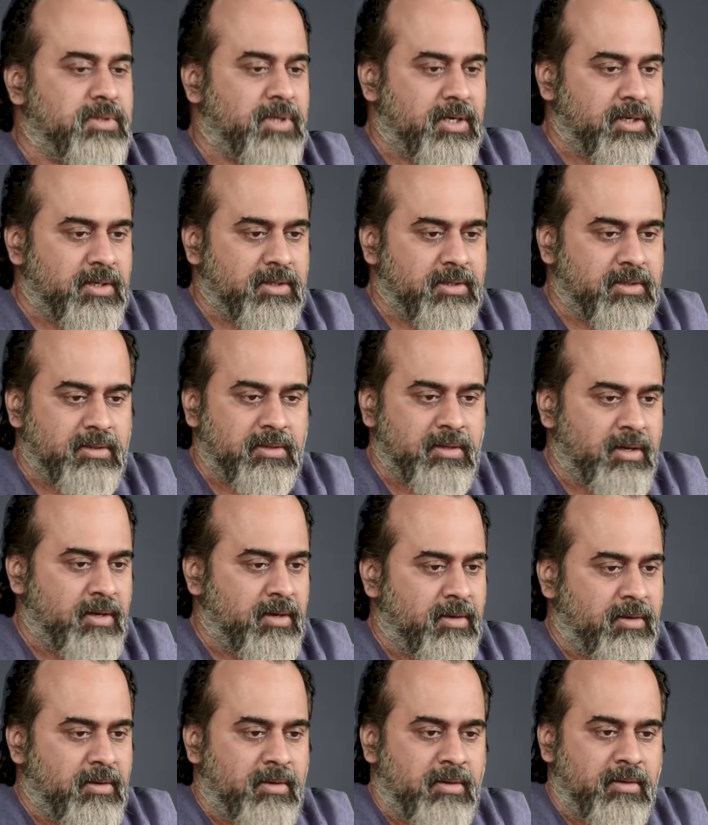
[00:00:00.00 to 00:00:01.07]
run
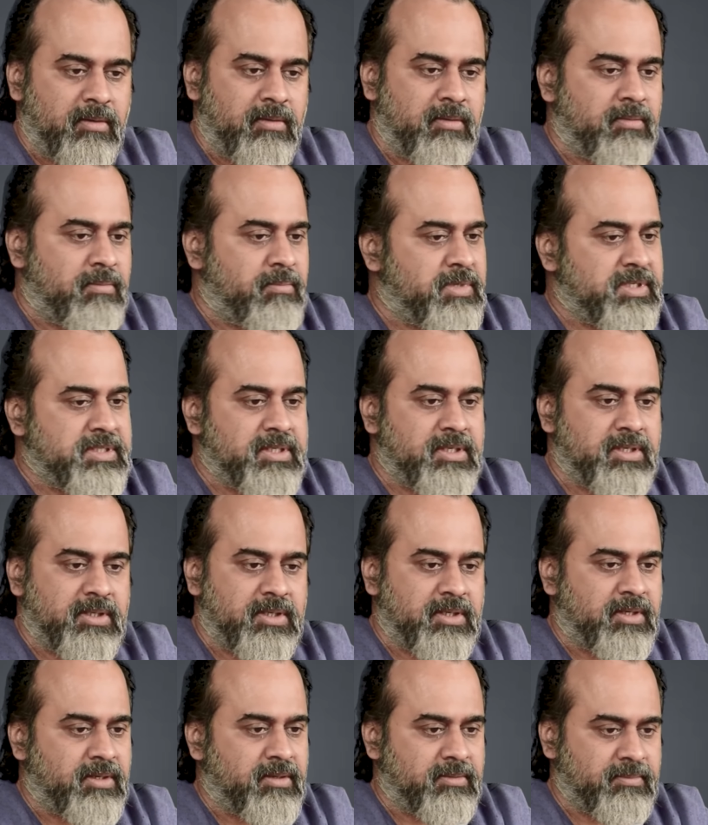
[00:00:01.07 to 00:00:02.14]
uh,
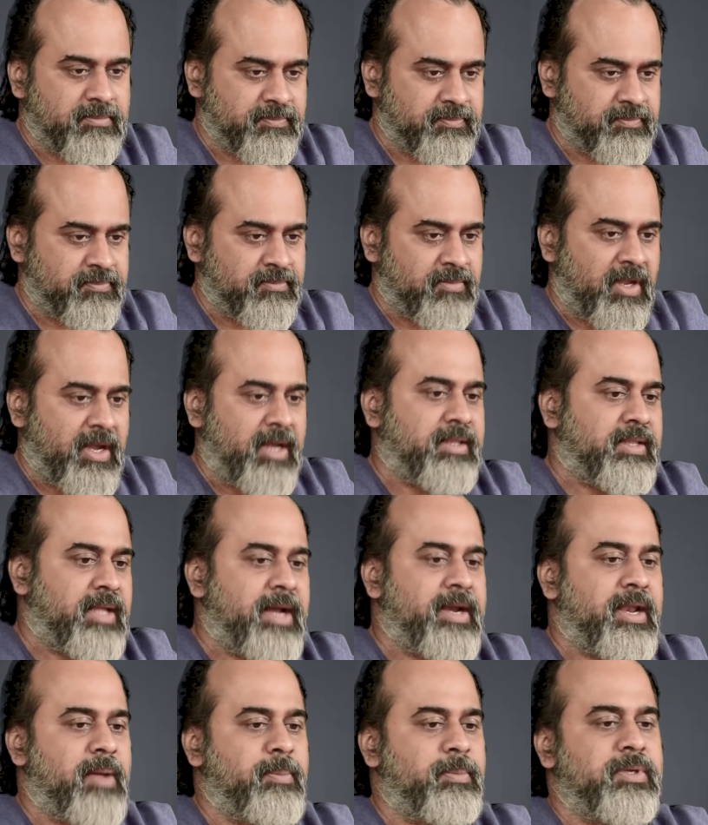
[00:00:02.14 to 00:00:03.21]
berserk. And
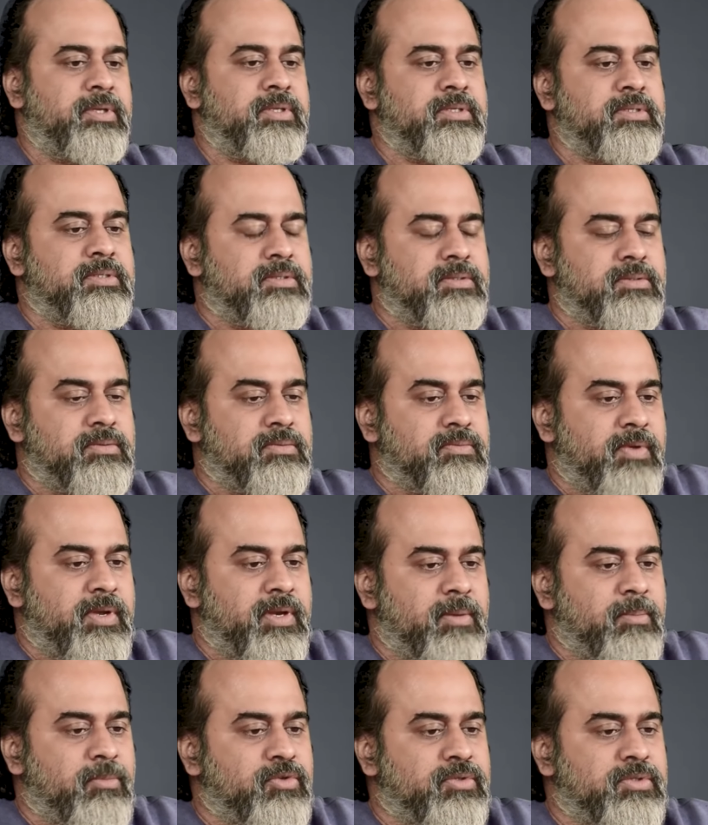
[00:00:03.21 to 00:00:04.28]
that happens
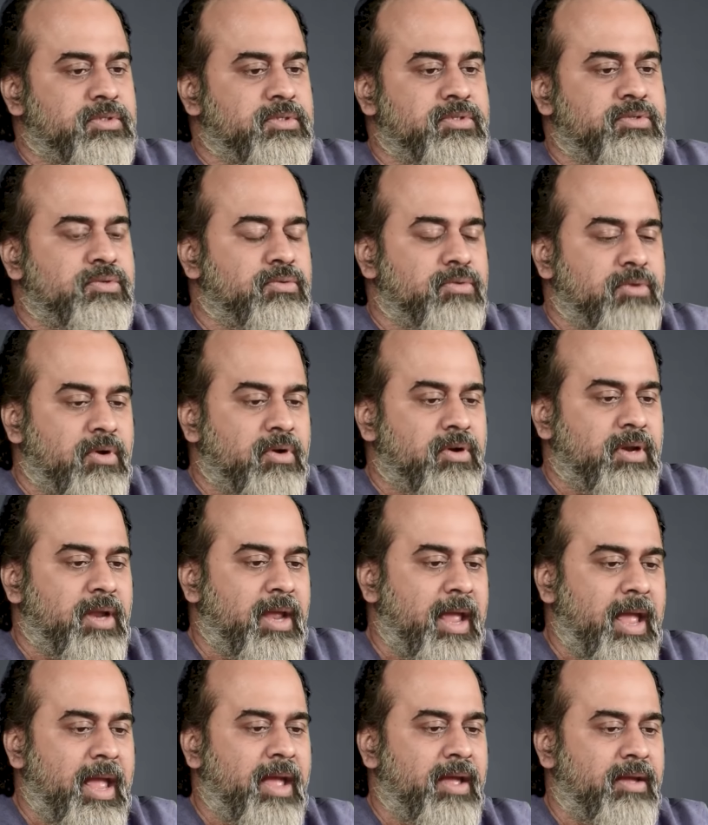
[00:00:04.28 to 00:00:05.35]
when emotions do not
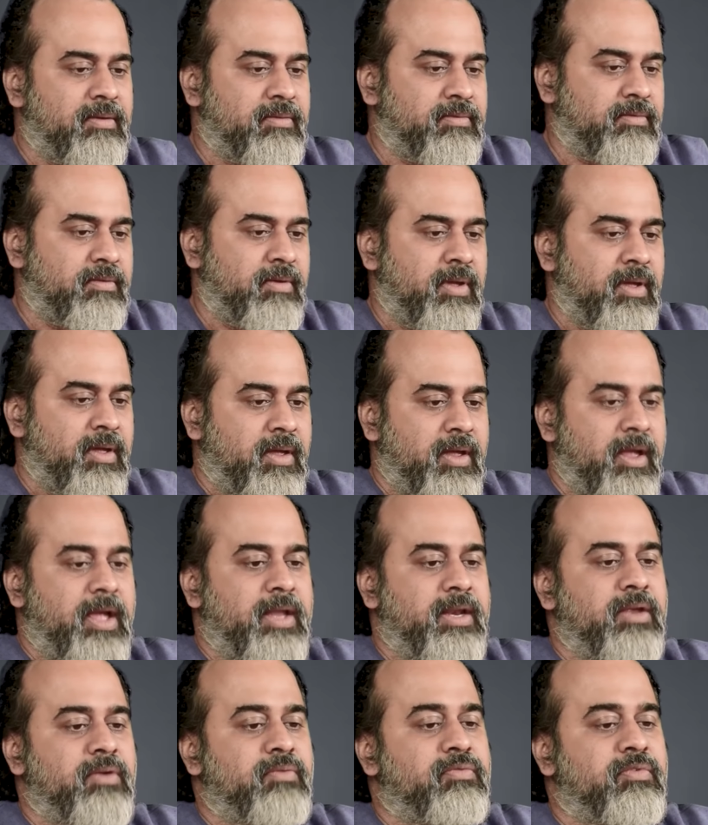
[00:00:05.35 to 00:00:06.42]
have
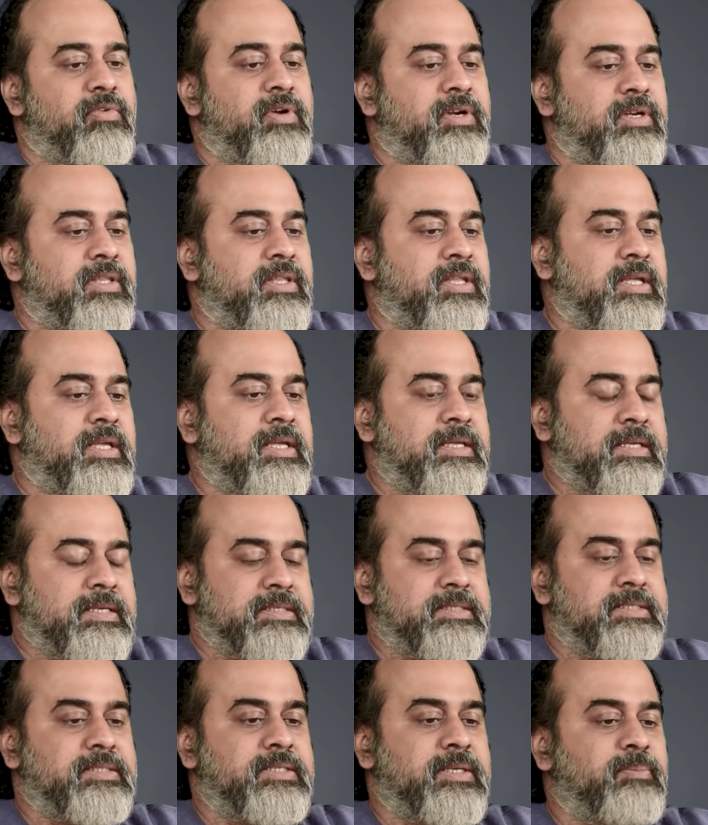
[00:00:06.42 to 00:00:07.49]
any worthy
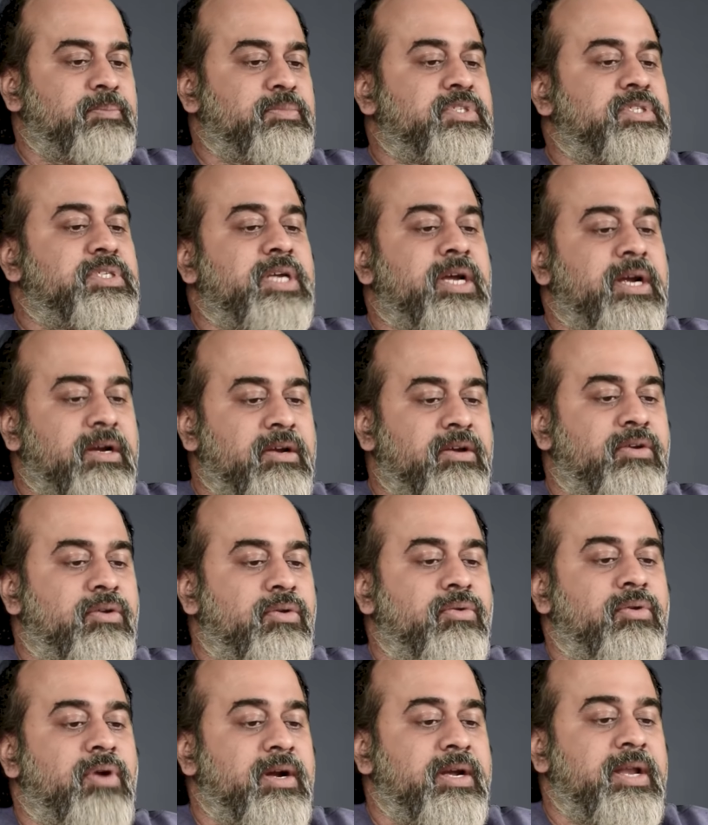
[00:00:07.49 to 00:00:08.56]
subject
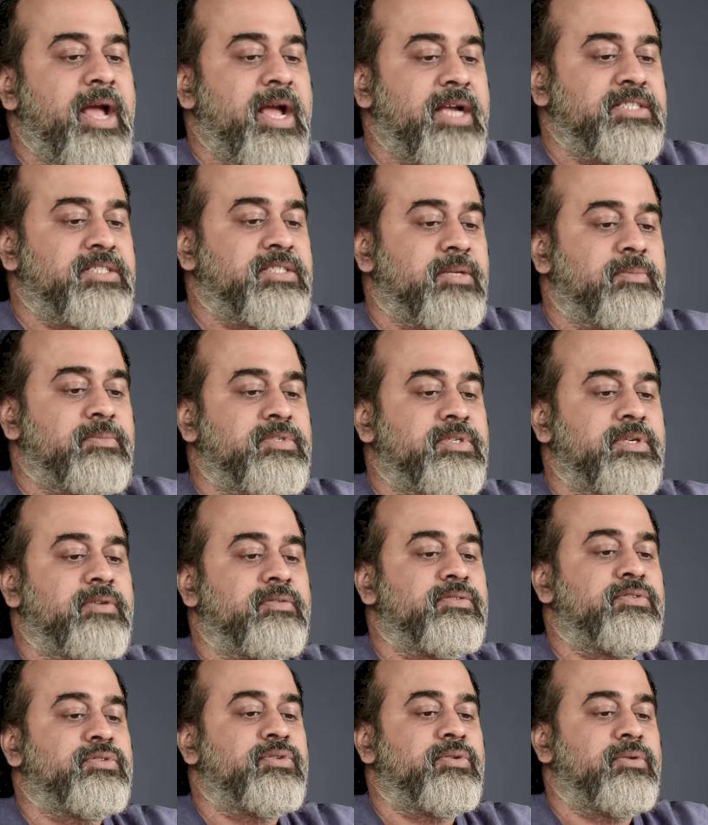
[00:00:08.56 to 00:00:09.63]
to attach
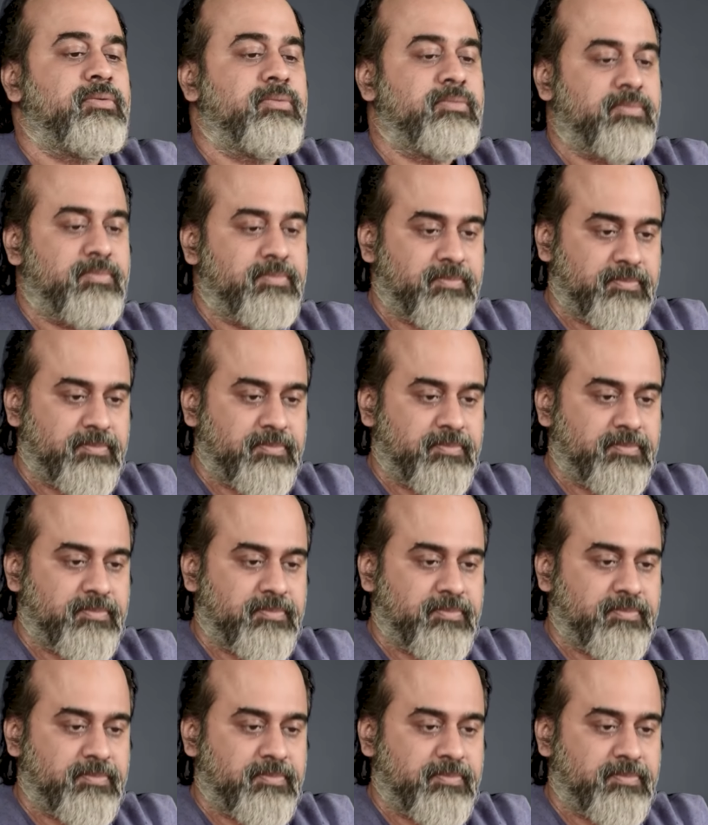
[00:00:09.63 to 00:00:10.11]
themselves to.